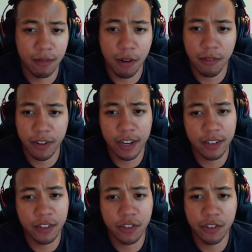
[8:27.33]
Marvin
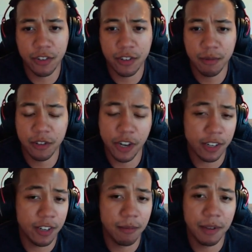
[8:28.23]
Harrison Jr. is
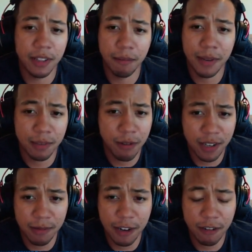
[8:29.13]
projected to be the best
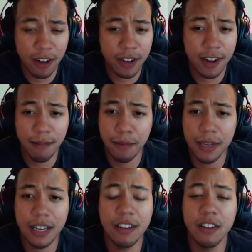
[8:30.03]
prospect right now, but